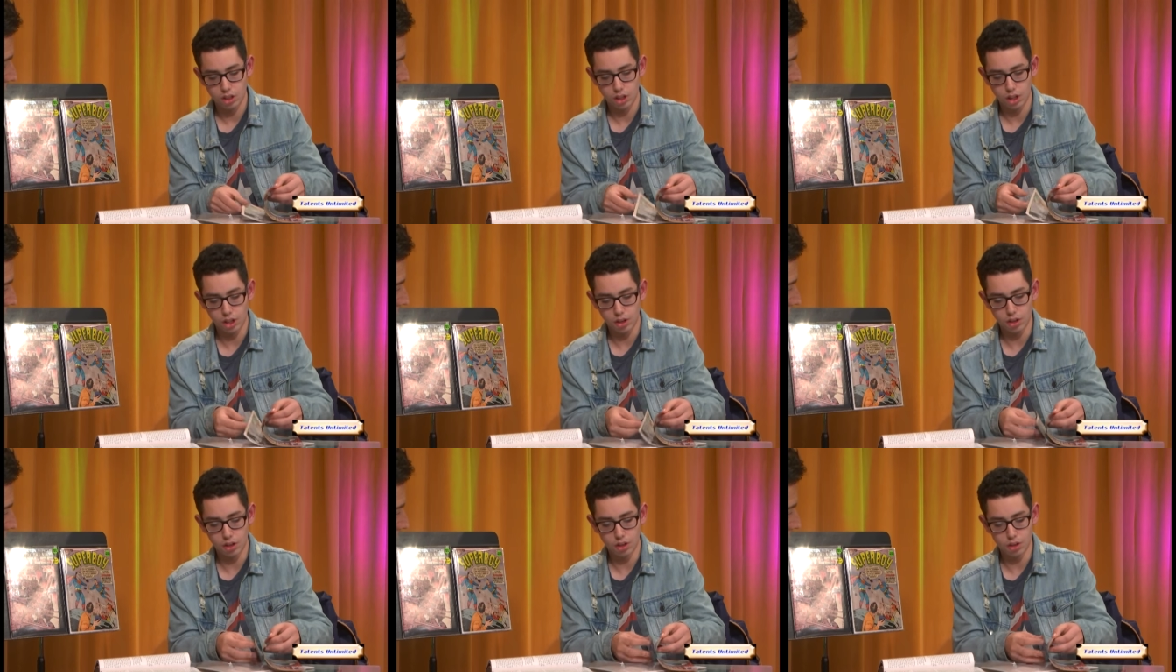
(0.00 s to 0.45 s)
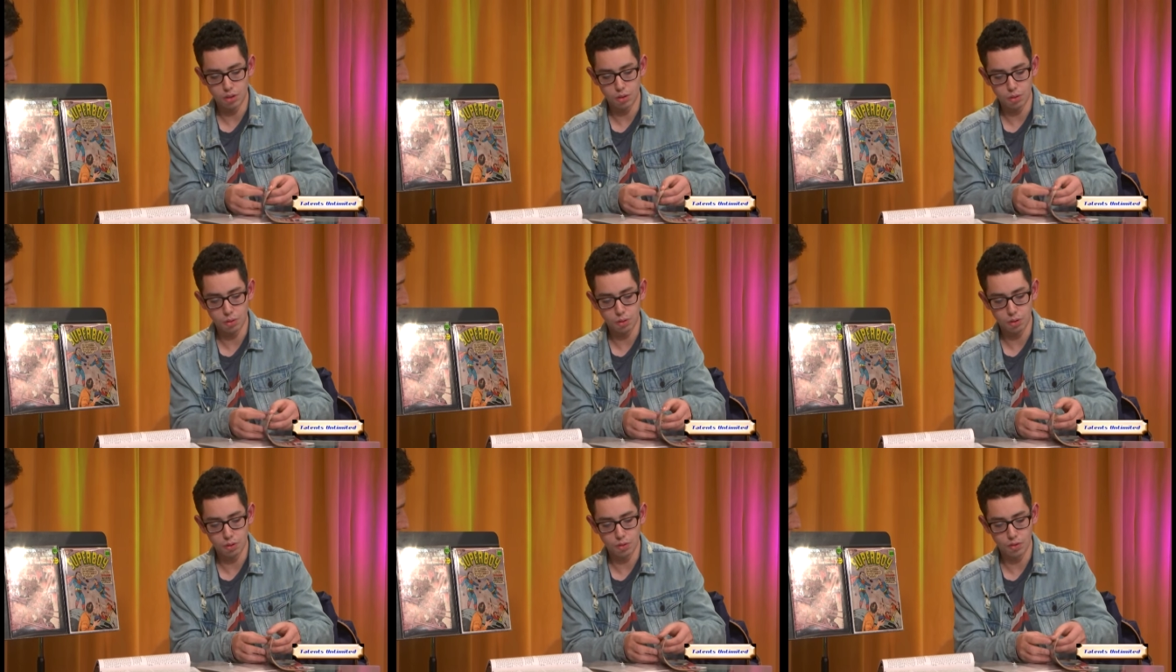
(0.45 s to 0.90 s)
and then
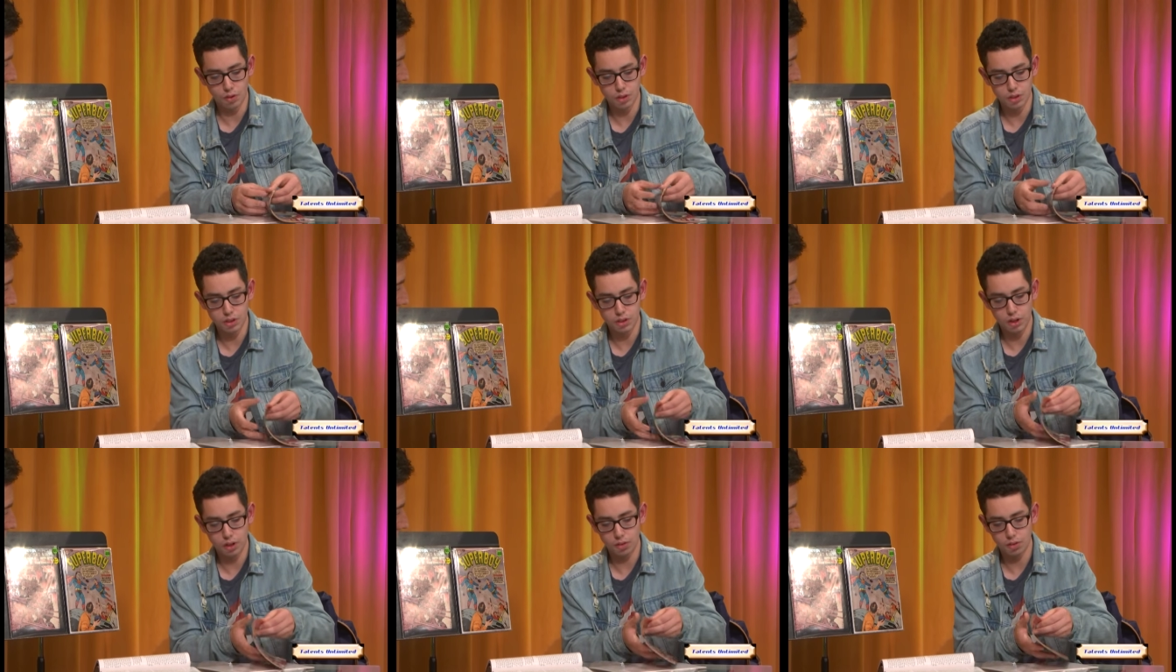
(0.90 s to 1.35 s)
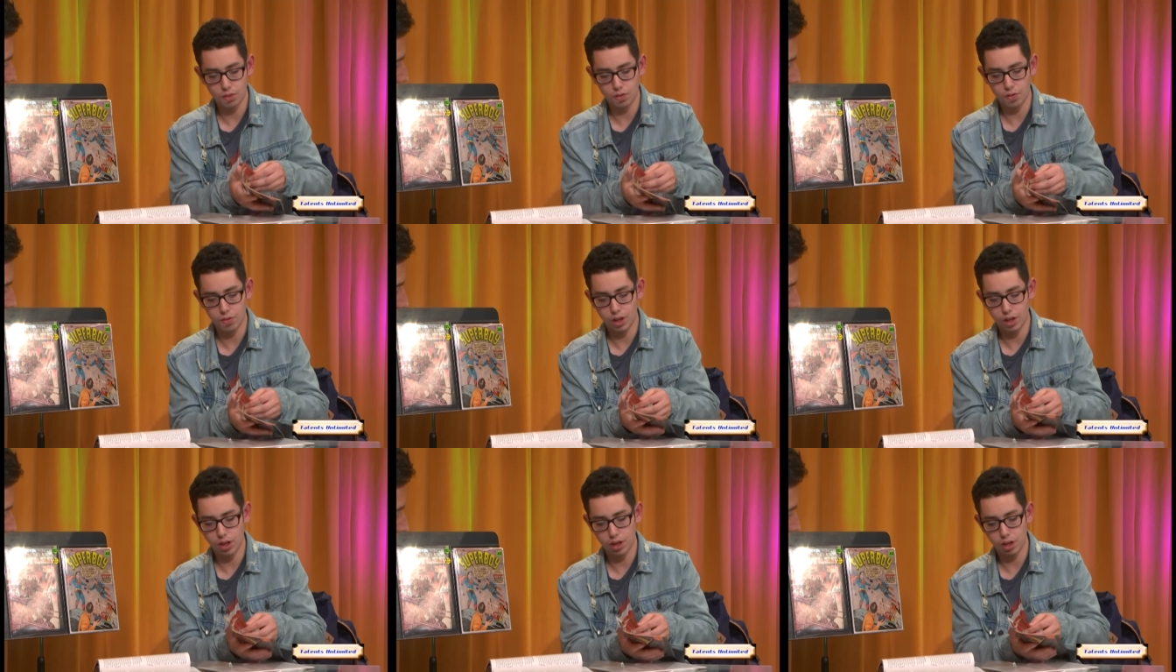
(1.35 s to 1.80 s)
you first have to
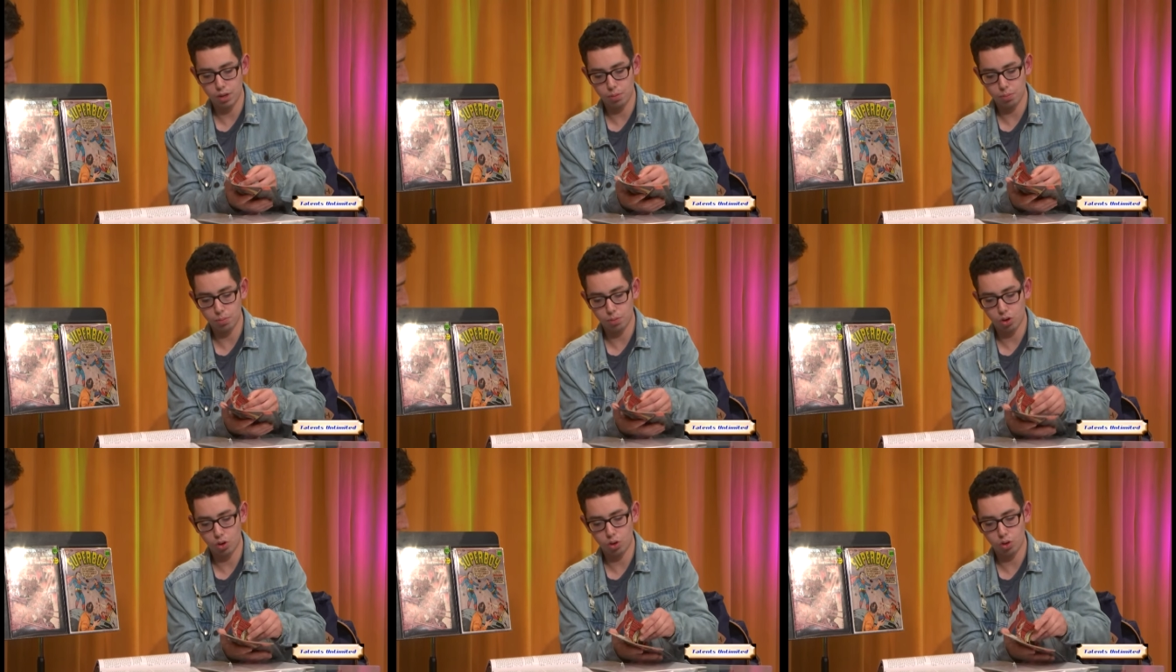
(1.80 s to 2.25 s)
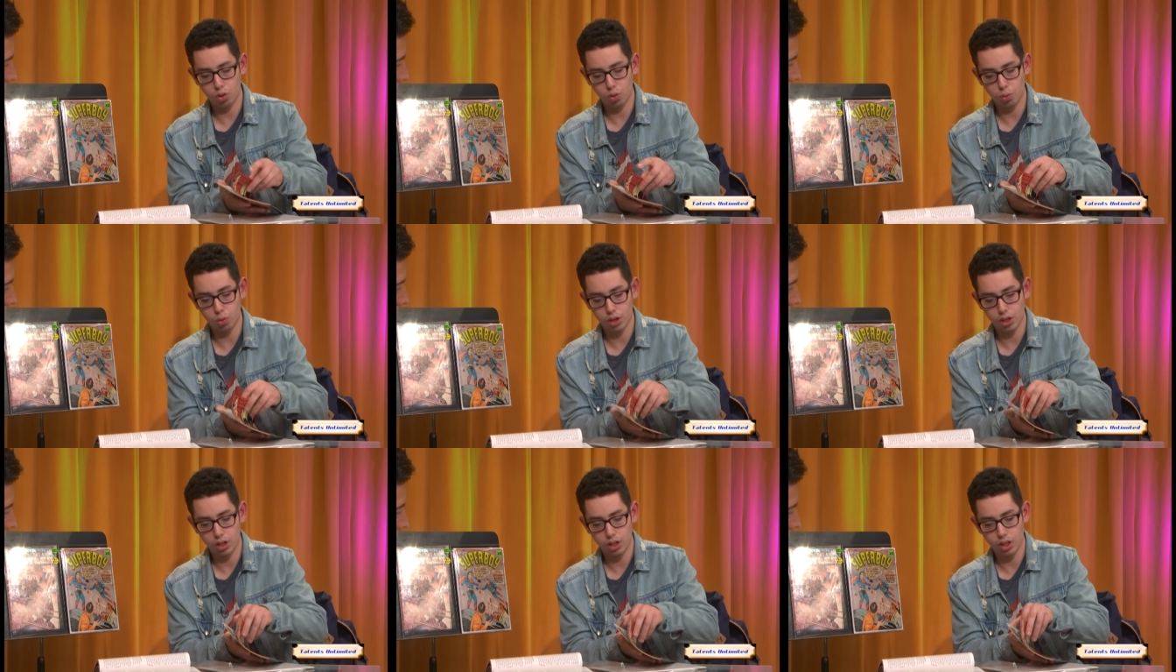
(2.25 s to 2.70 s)
fan it all the
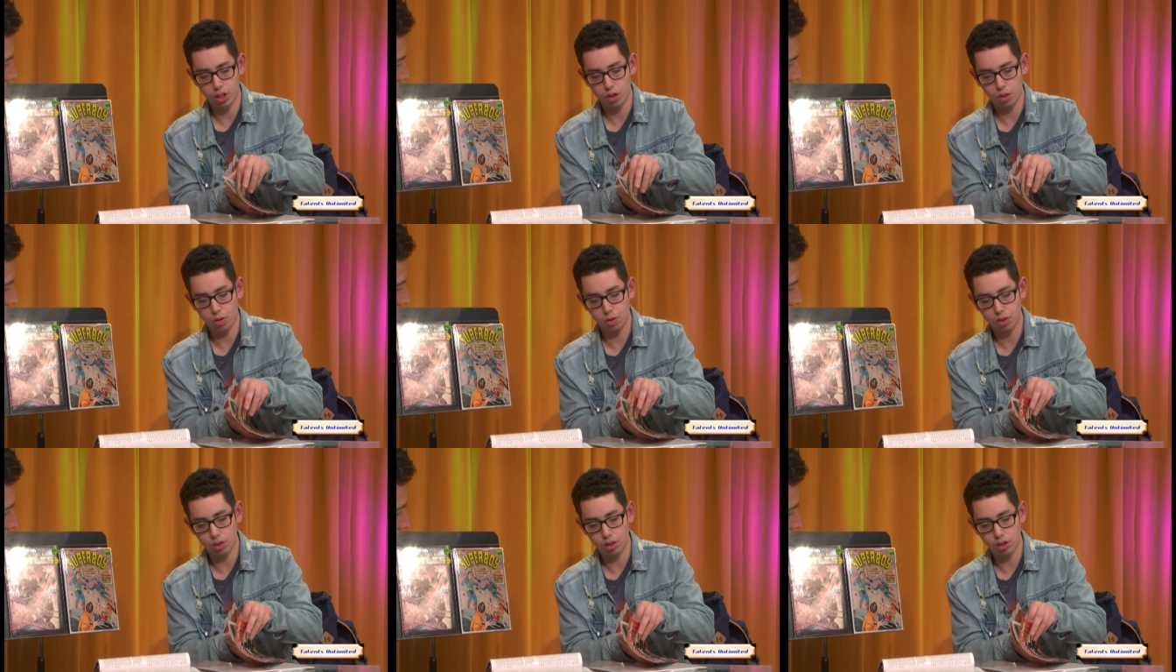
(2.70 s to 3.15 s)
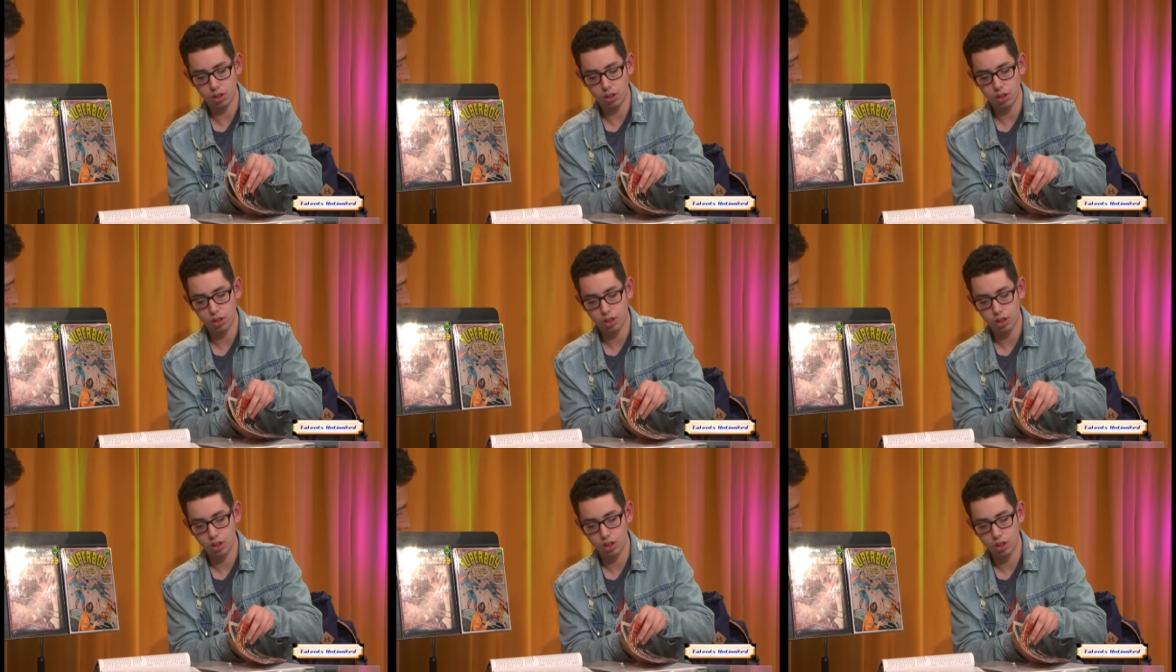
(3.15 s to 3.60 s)
way. You can
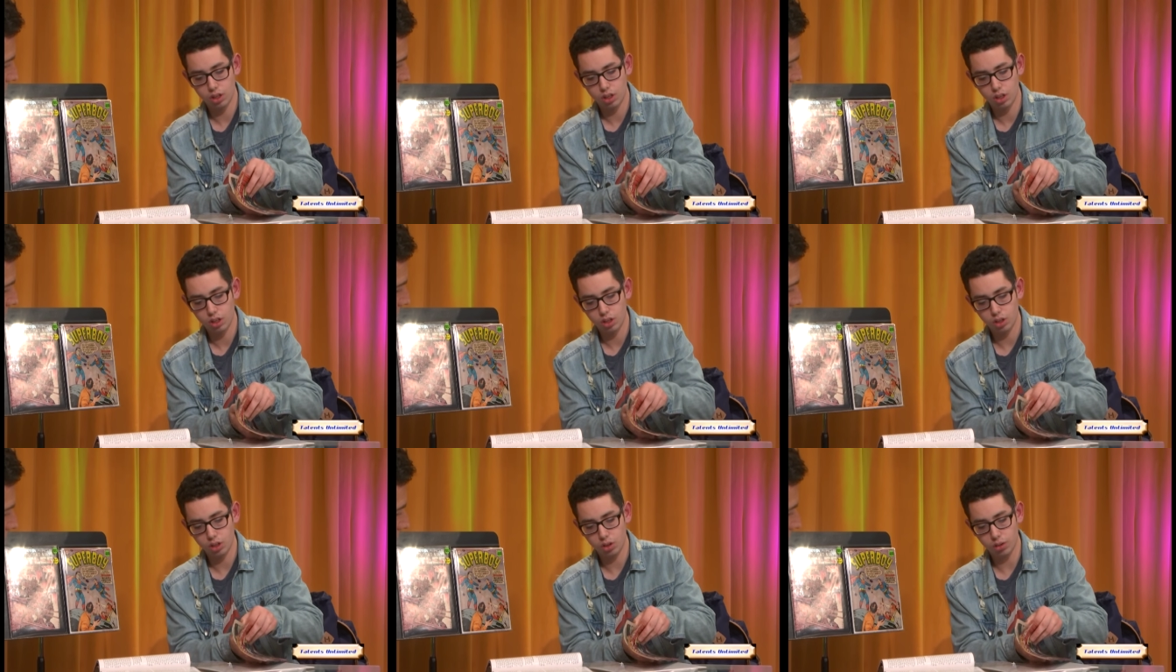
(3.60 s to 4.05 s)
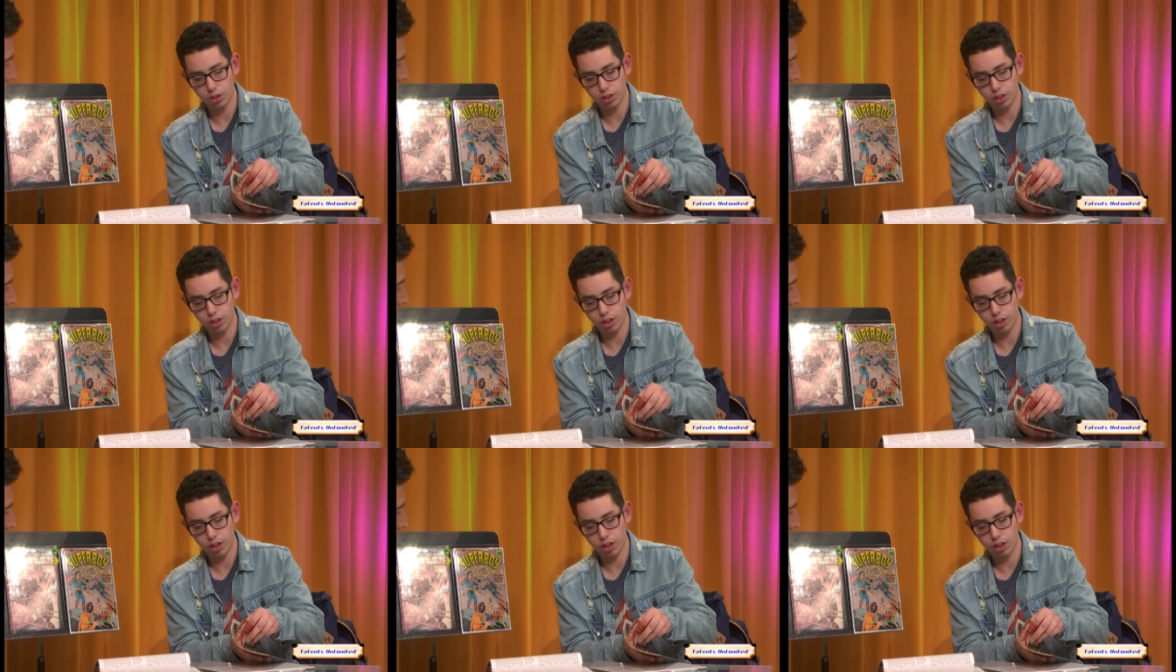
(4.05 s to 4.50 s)
go
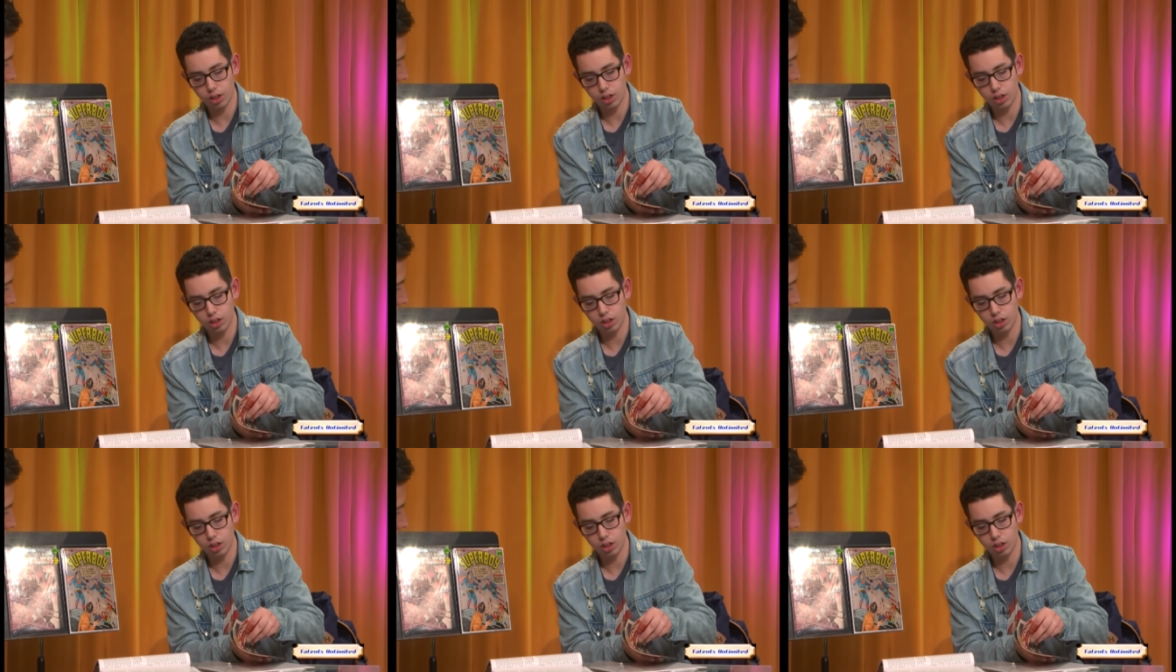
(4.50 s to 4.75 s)
like that.